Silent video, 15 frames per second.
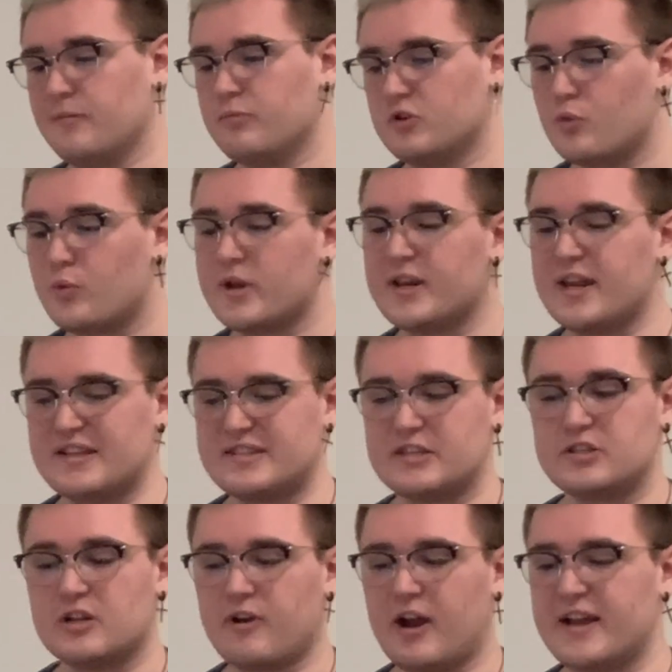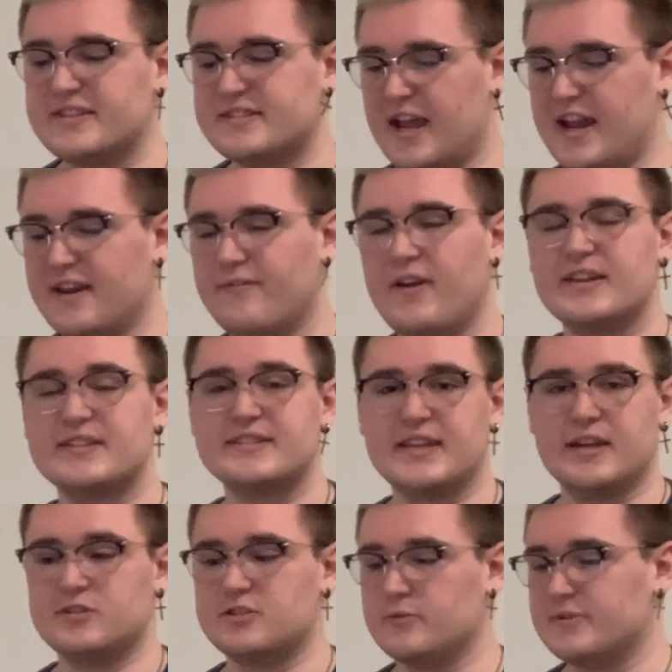between SSRI side effects
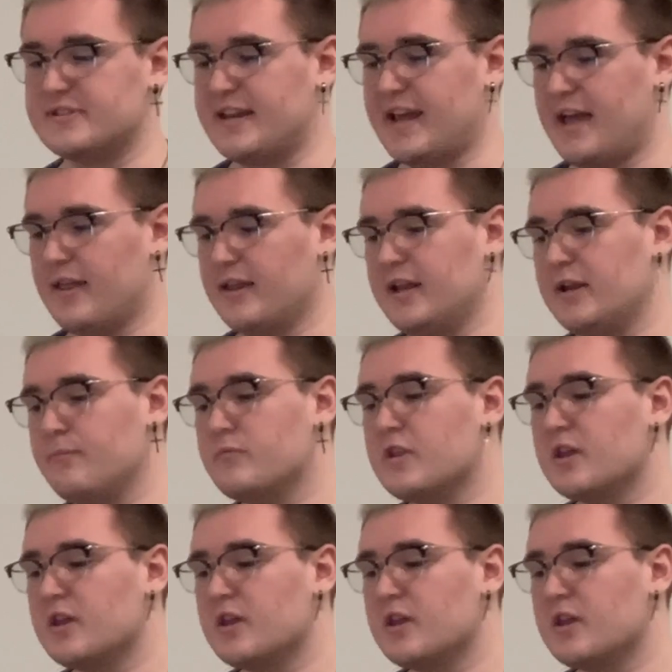and suicidality.